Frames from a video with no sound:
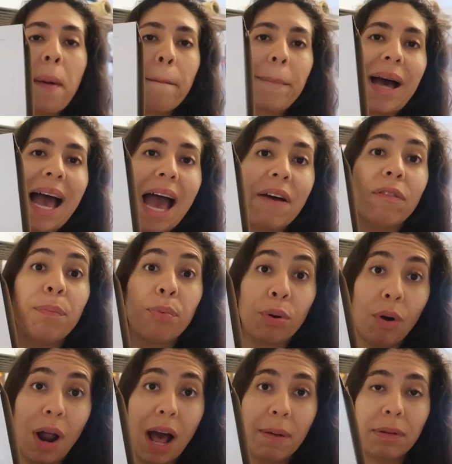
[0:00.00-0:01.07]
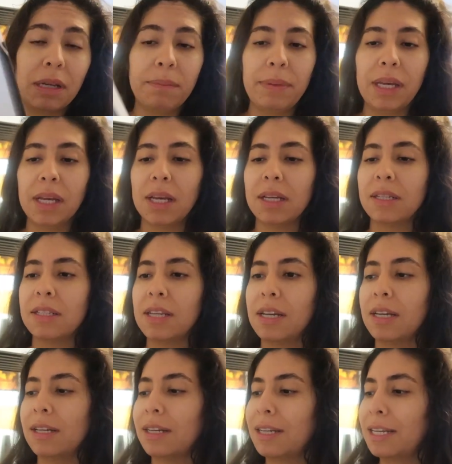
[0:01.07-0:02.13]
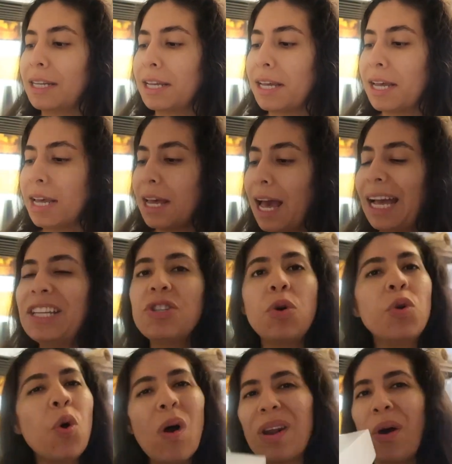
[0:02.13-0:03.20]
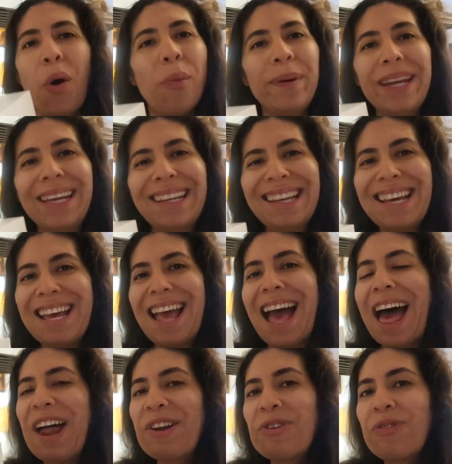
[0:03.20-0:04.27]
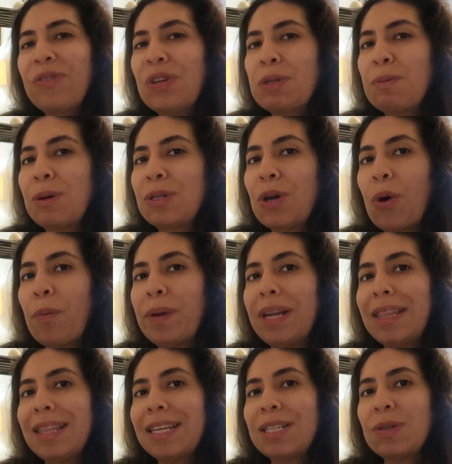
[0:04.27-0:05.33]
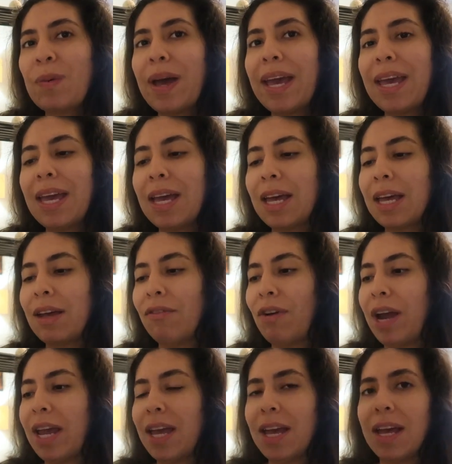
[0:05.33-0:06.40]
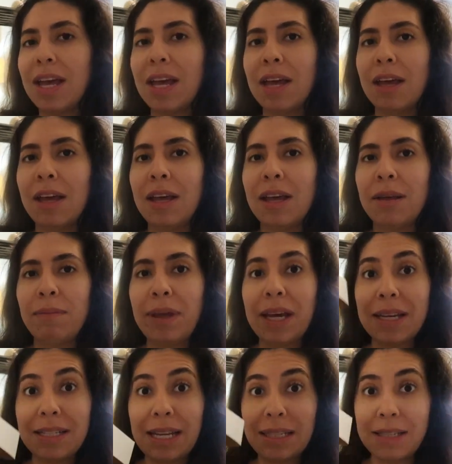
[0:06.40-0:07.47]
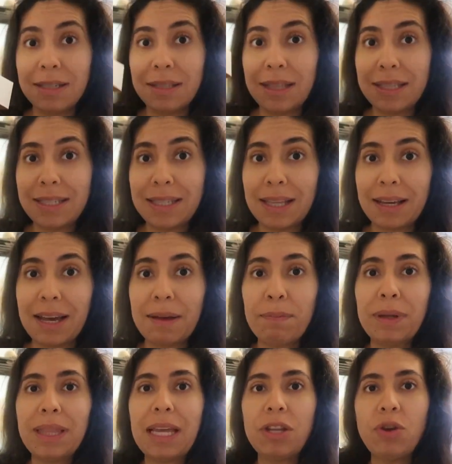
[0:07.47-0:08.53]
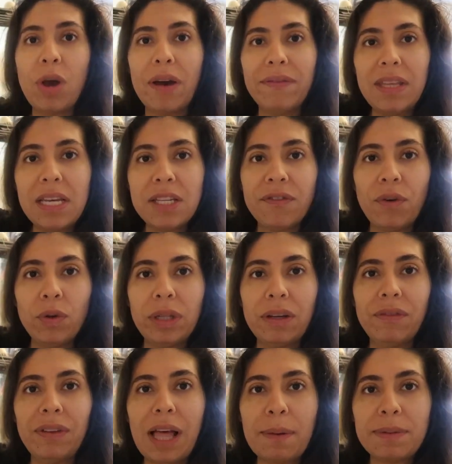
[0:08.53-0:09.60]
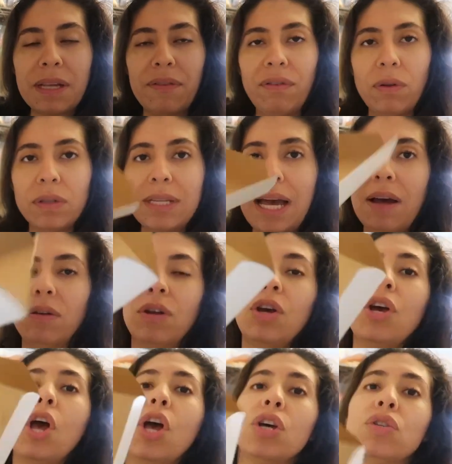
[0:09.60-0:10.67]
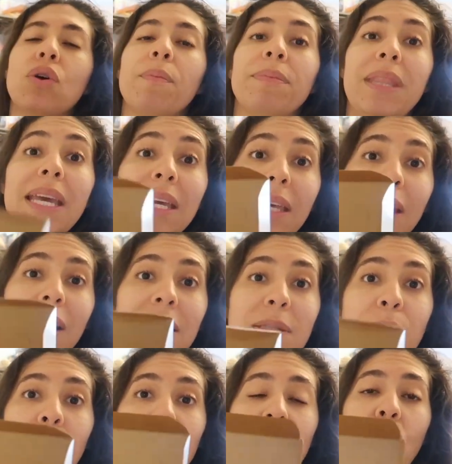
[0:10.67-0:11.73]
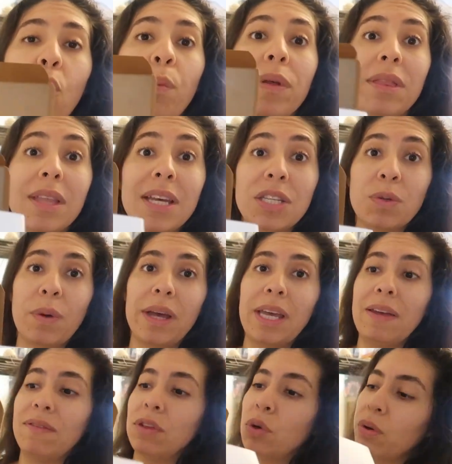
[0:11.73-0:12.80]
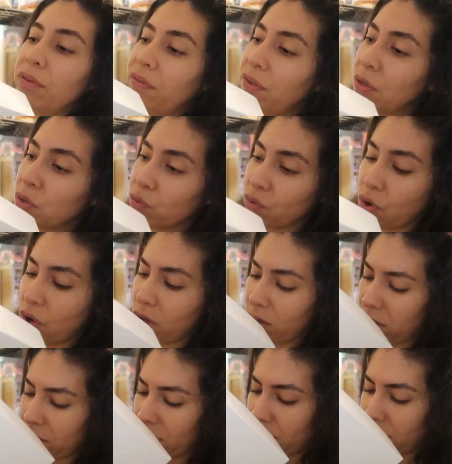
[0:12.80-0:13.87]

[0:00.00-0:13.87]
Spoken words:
But I have a problem because I don't know how to open it. I don't know if you're supposed to open it this way, right? Because but then you have these folding flaps that fold down. So I'm thinking it's supposed to open this way, even though it feels wrong.